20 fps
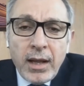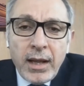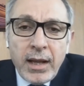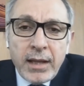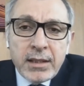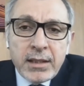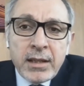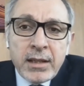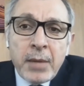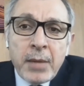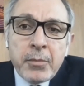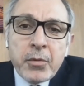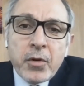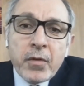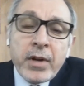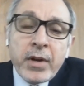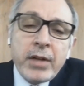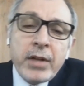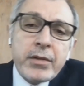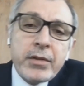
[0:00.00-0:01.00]
And the
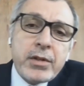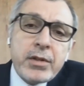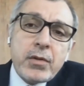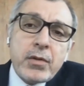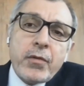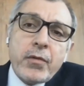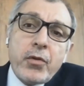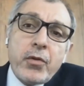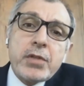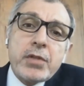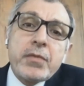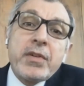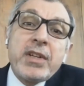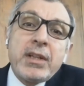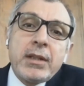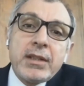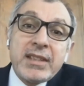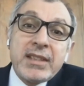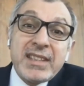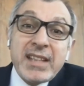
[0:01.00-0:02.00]
number of countries, of course,
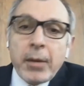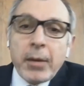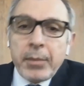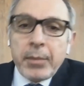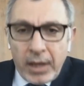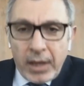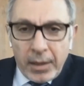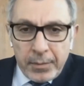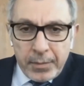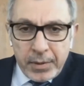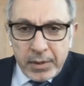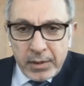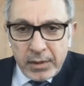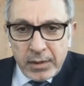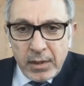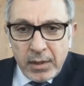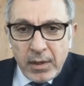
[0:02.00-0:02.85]
will double up.